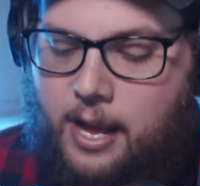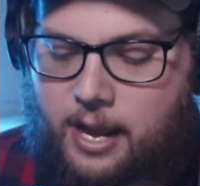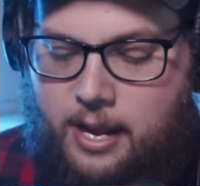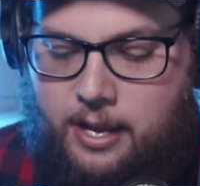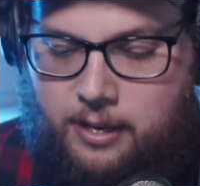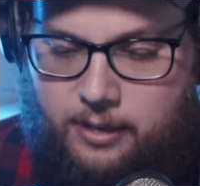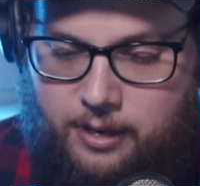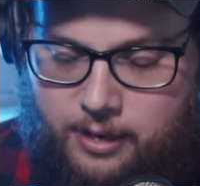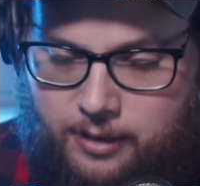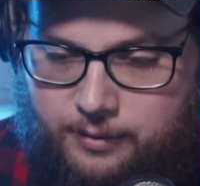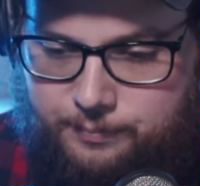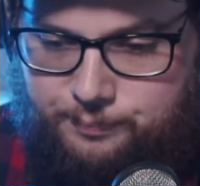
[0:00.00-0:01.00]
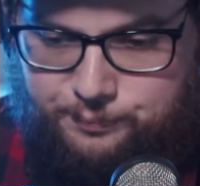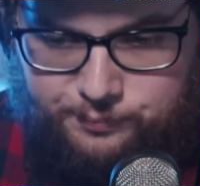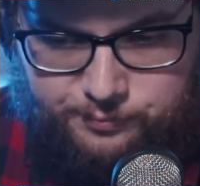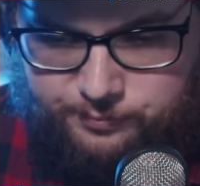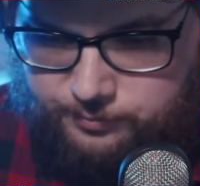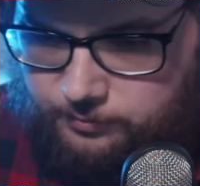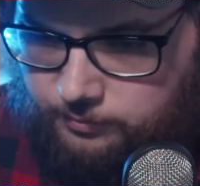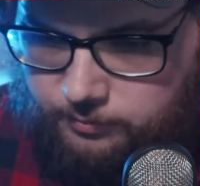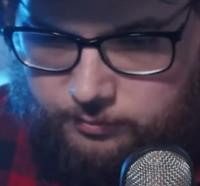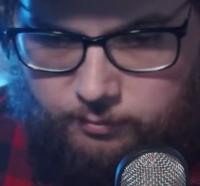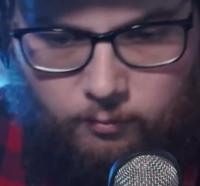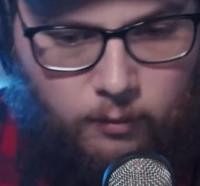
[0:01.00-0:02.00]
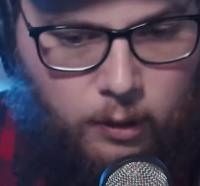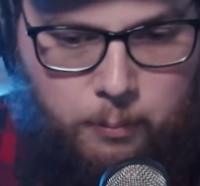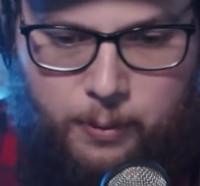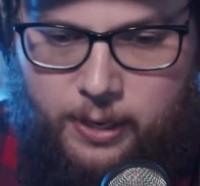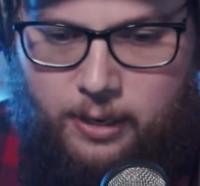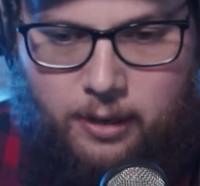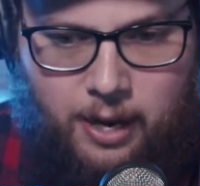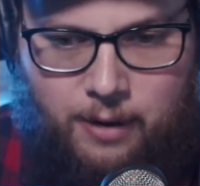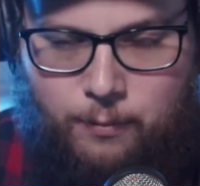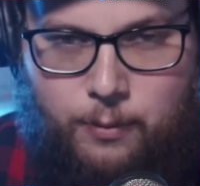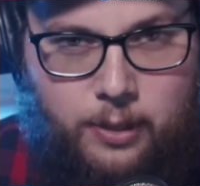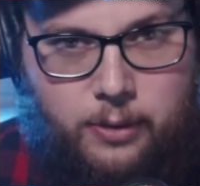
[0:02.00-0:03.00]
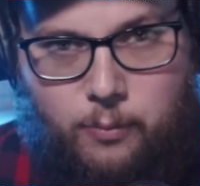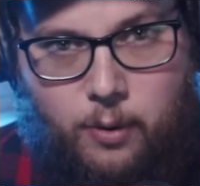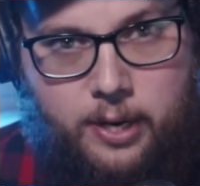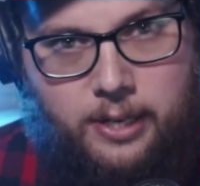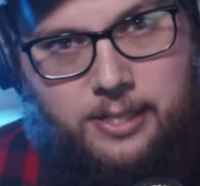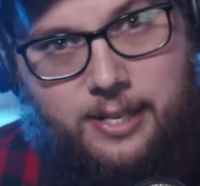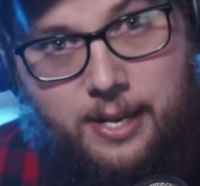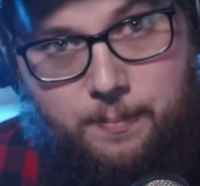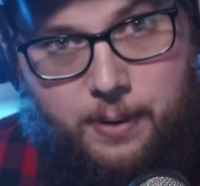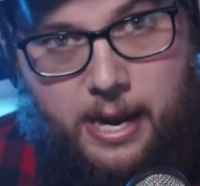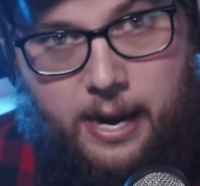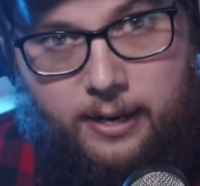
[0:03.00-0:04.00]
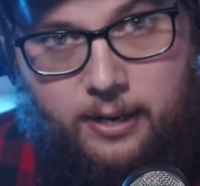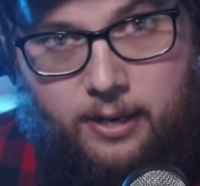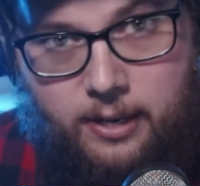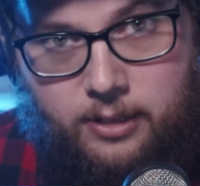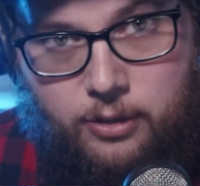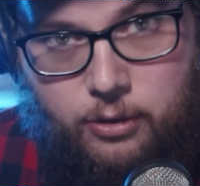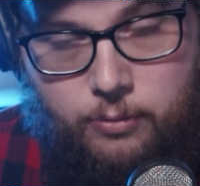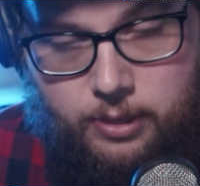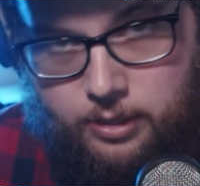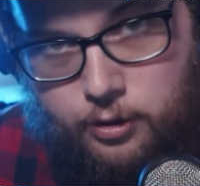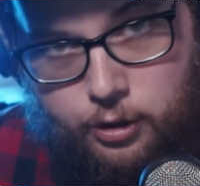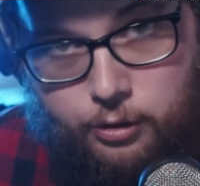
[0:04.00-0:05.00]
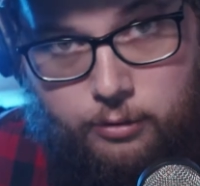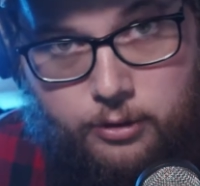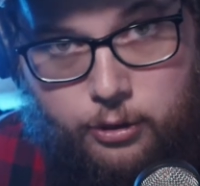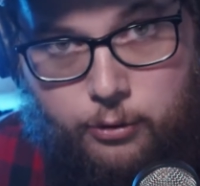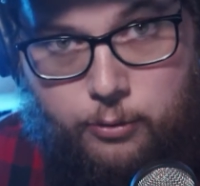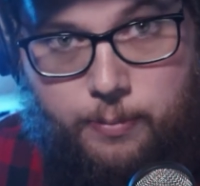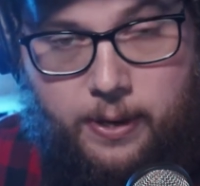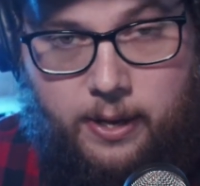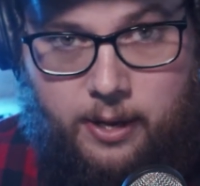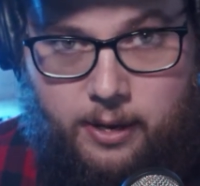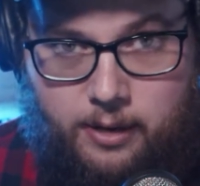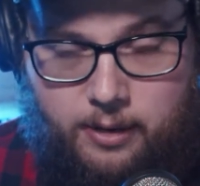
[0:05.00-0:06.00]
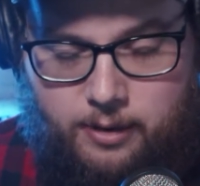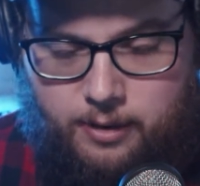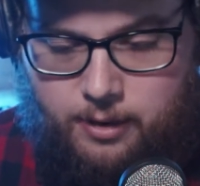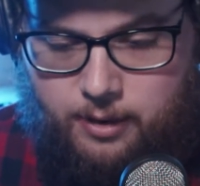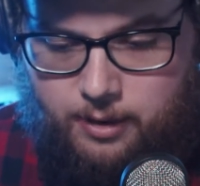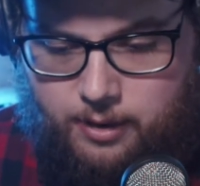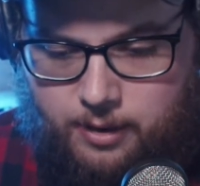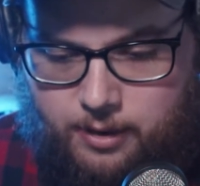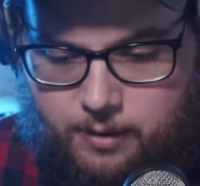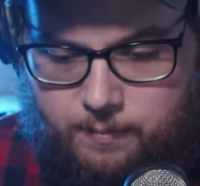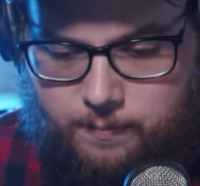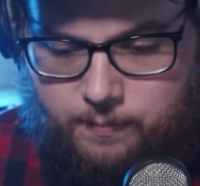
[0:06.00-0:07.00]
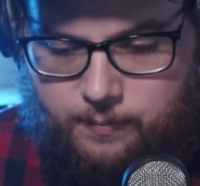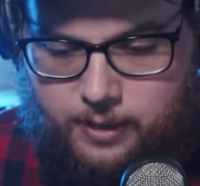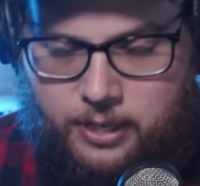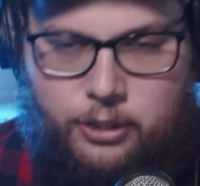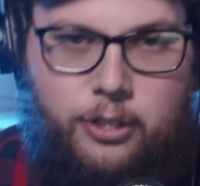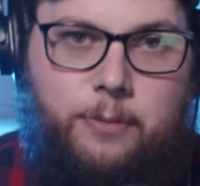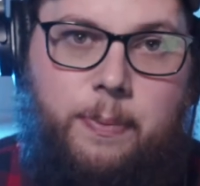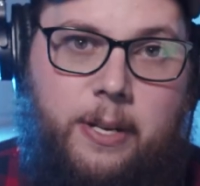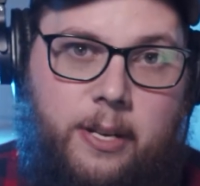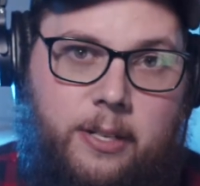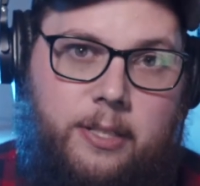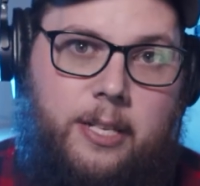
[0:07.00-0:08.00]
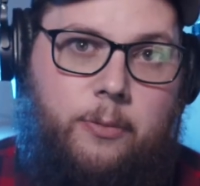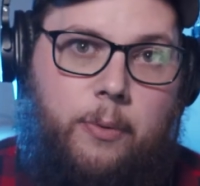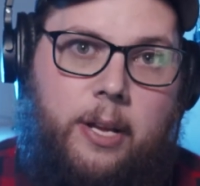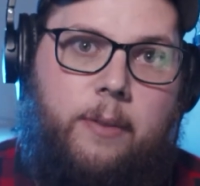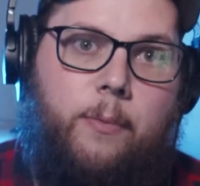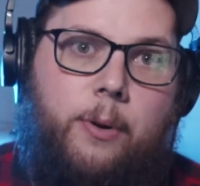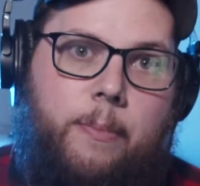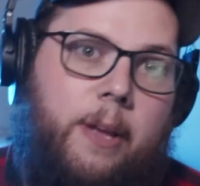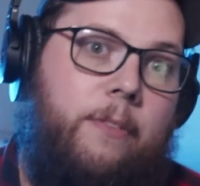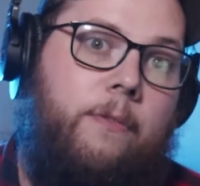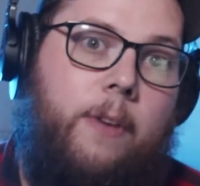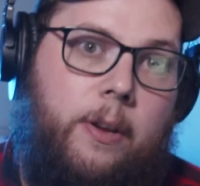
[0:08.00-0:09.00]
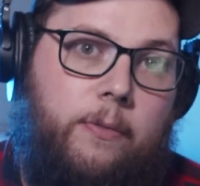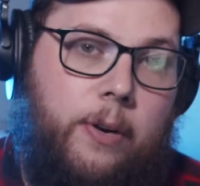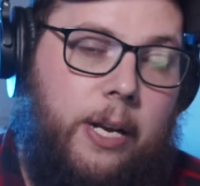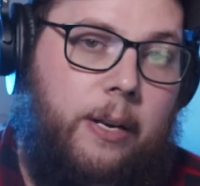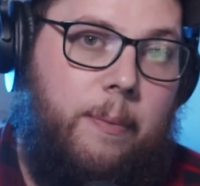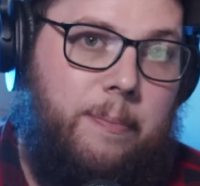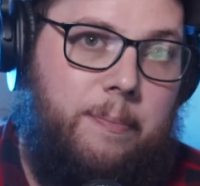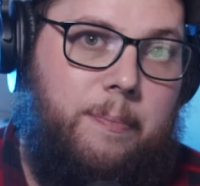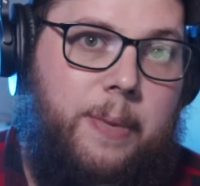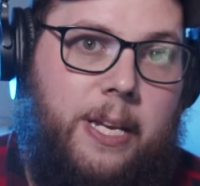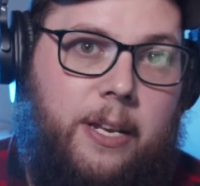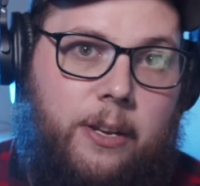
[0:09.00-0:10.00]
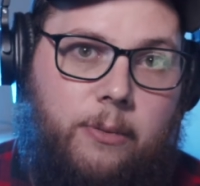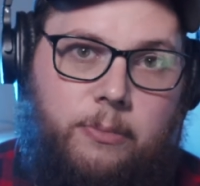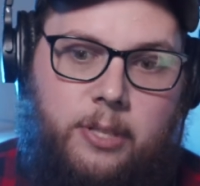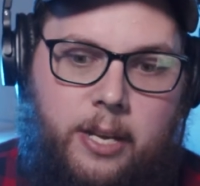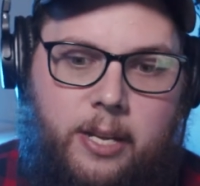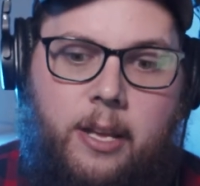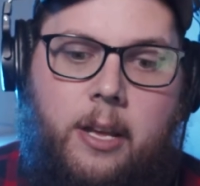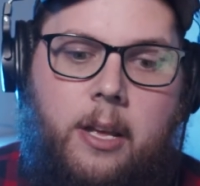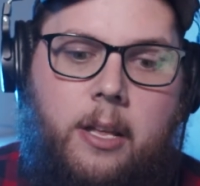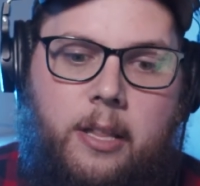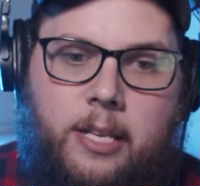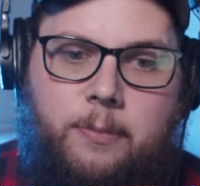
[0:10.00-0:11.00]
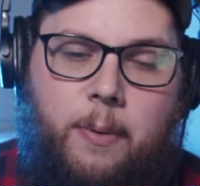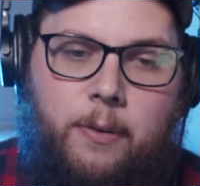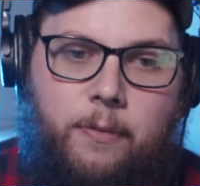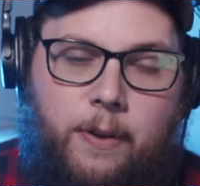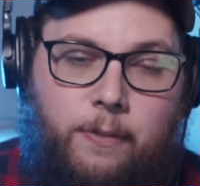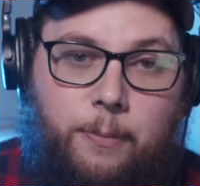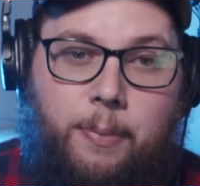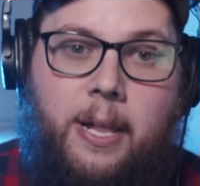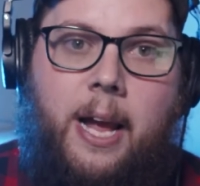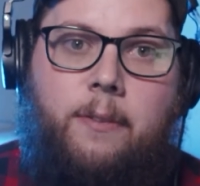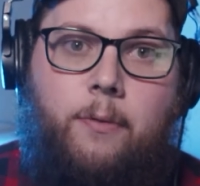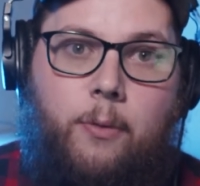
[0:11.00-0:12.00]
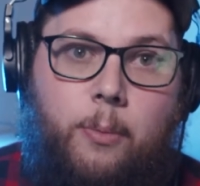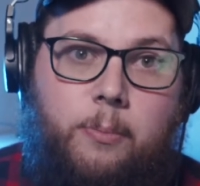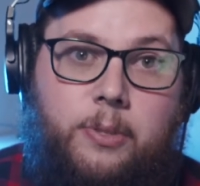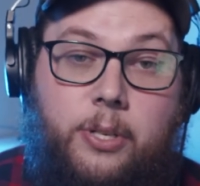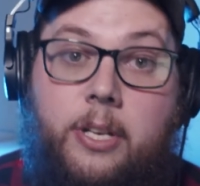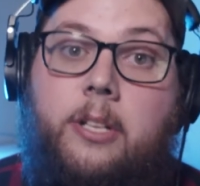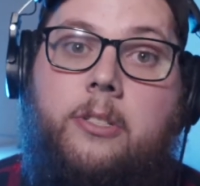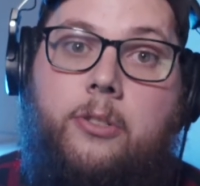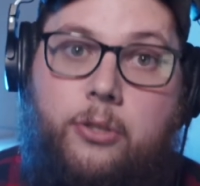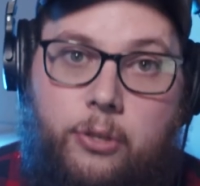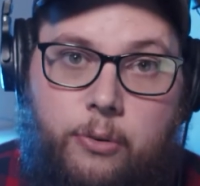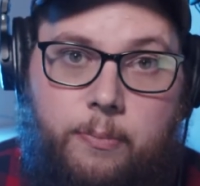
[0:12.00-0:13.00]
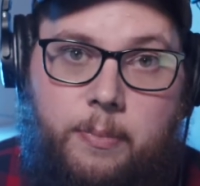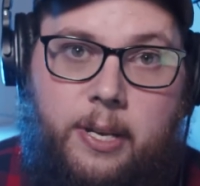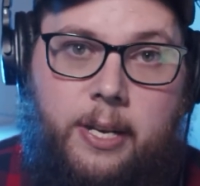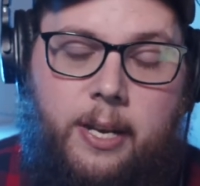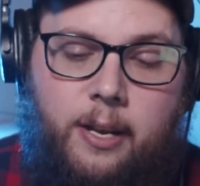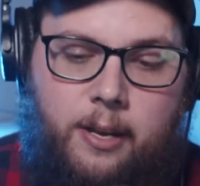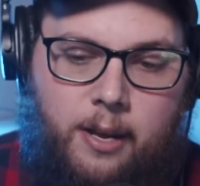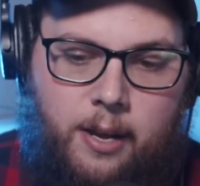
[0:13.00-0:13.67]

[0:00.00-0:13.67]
And um, but I really wanted to get back in doing YouTube, and um, it's just because that's like one of my favorite mediums. Like that's my favorite platform to consume media.